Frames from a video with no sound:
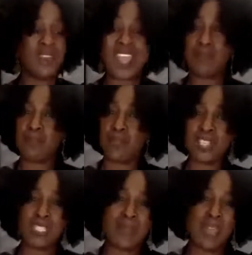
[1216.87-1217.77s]
That
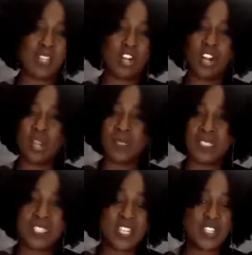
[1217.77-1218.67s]
brings about a
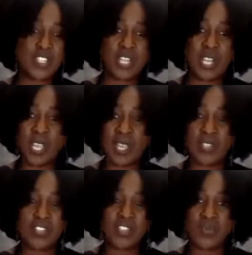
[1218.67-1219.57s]
caramelization and
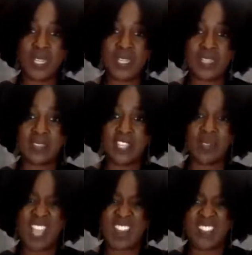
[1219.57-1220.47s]
a sweetness, and
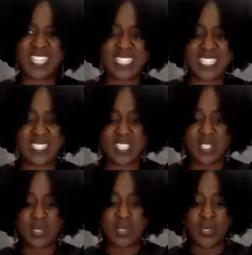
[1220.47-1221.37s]
you'll have like these
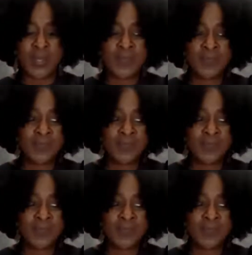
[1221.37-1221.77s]
little